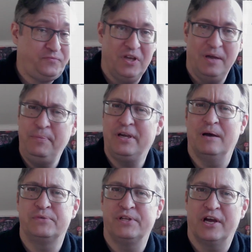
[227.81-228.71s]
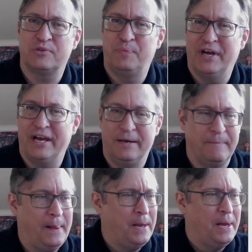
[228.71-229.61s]
It becomes an expedite.
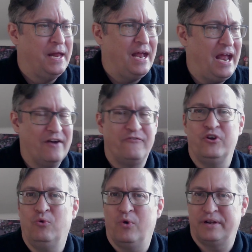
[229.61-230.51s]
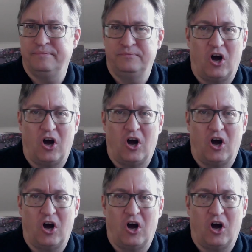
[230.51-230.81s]
Everyone,